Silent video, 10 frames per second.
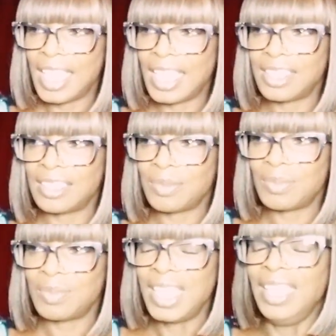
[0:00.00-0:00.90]

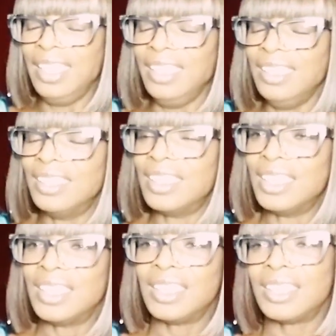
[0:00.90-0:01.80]
And
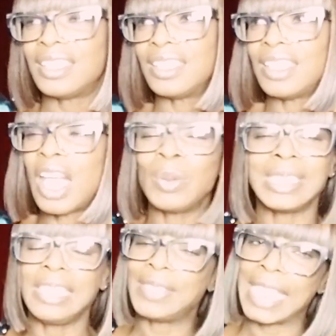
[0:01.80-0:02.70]
I
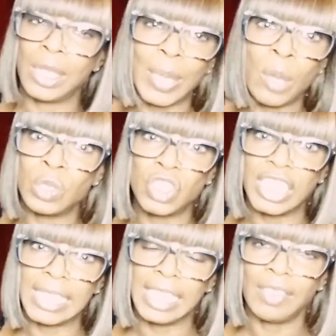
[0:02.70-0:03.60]
was leaving anyway. I was
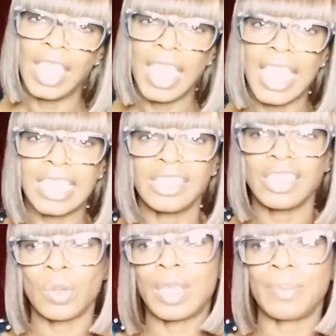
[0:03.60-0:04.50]
gonna leave. And
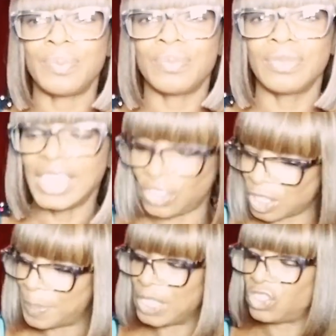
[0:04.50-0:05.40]
so he
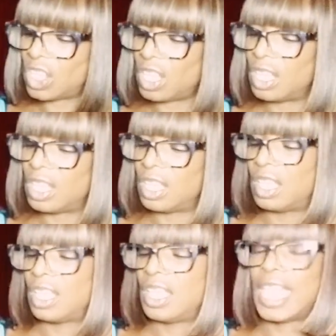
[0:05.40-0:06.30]
took a picture,
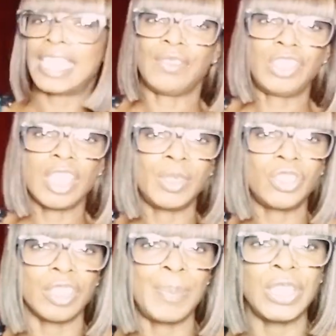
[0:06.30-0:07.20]
and every time he
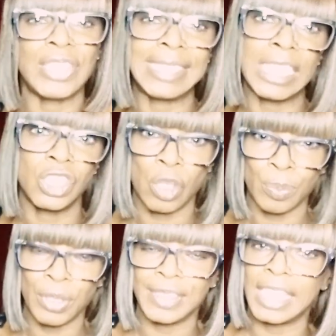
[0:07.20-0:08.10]
took the picture, he said,
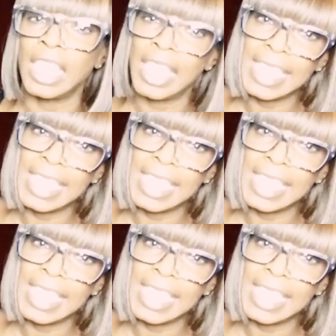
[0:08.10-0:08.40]
"Don't put the